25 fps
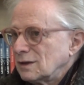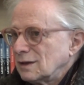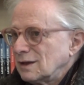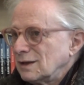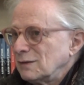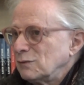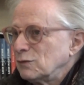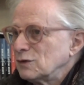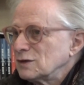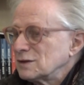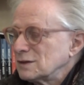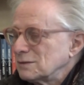
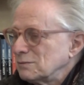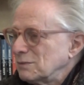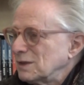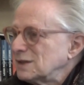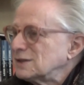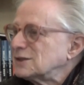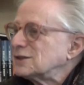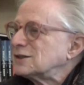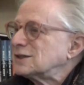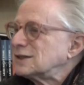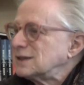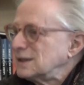it was a
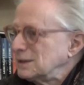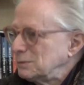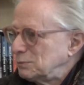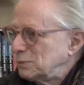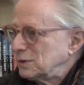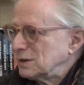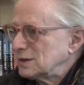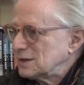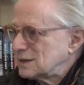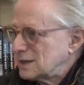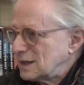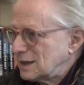much
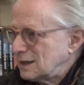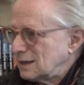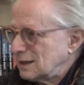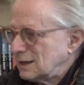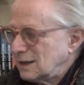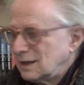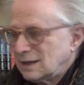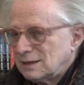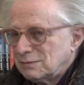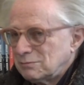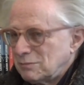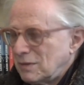cheaper
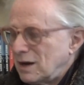second-hand